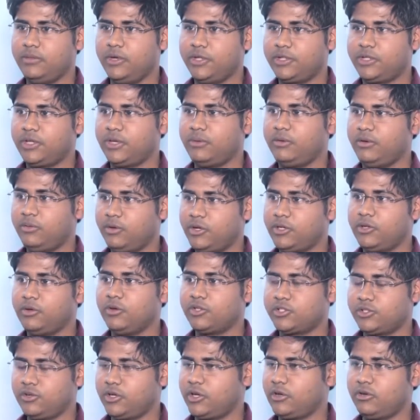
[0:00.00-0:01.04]
I think everyone
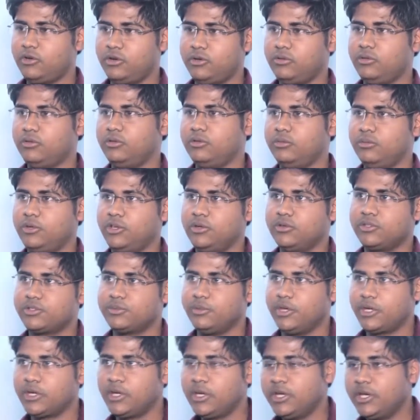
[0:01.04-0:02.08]
knows, I don't know who knows,
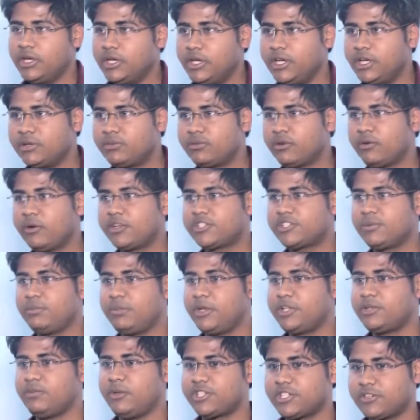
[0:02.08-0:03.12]
but it provides a
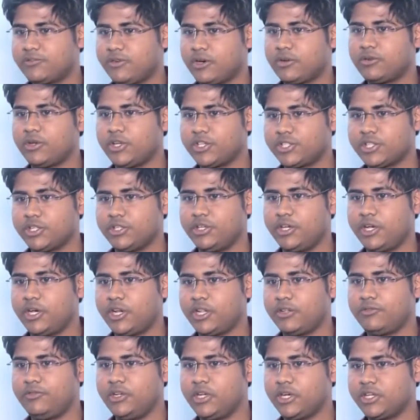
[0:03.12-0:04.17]
basic foundation
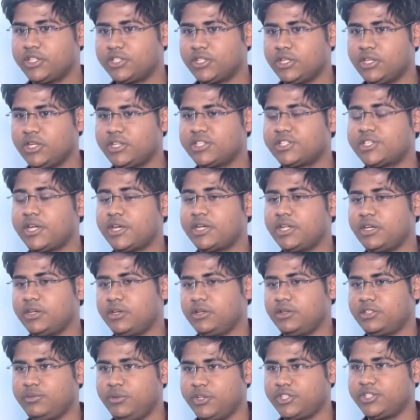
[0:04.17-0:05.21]
regarding financial and static
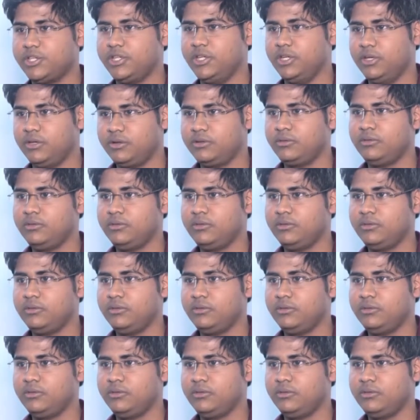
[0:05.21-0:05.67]
especially.